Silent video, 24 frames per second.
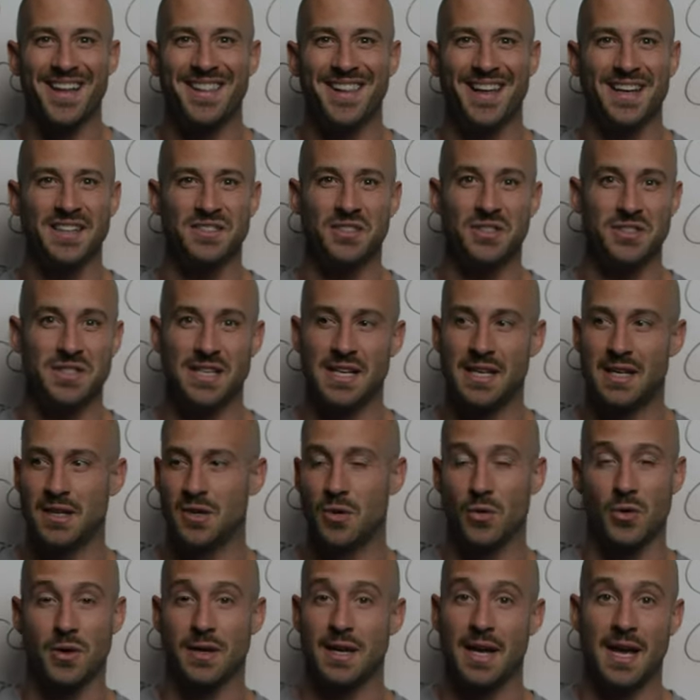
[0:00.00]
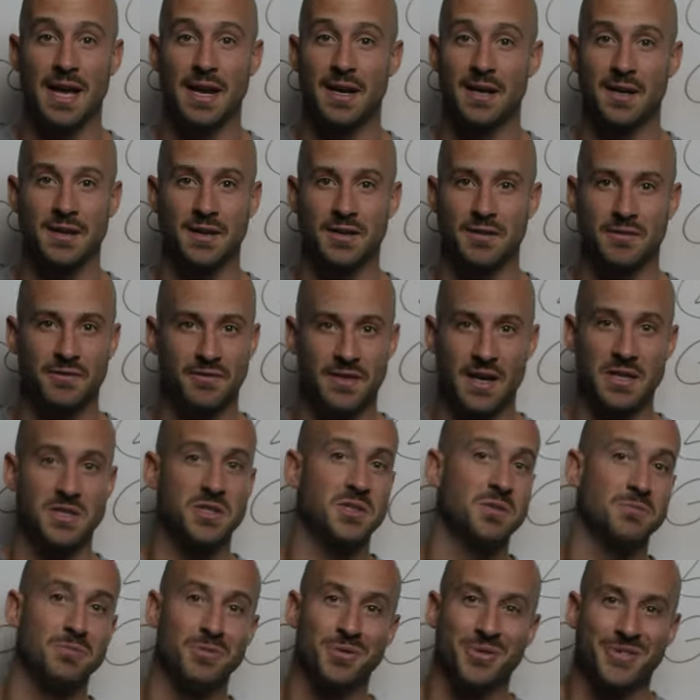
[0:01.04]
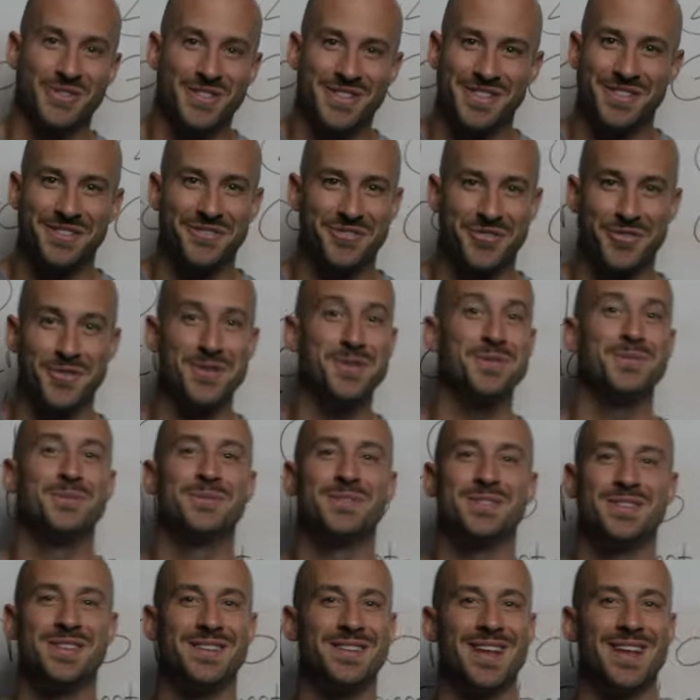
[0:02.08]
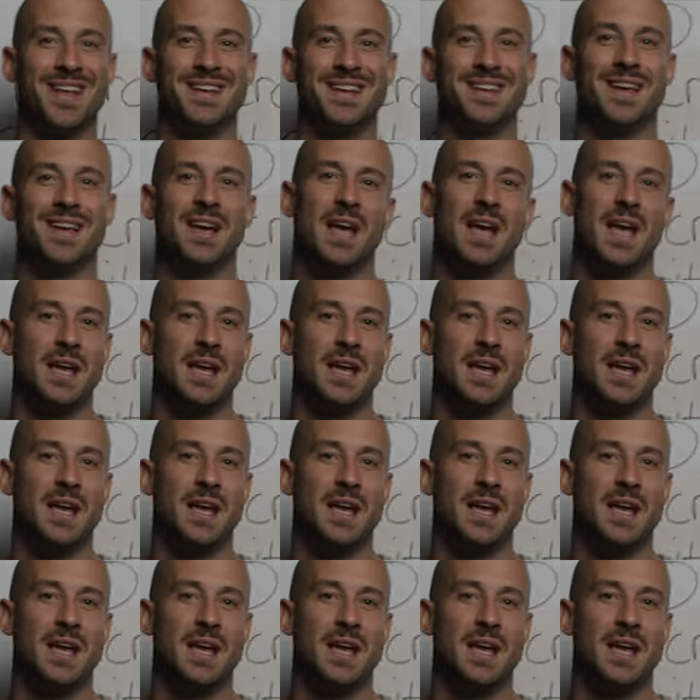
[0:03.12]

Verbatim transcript: Like just eating organic vegetables and fruits and, and,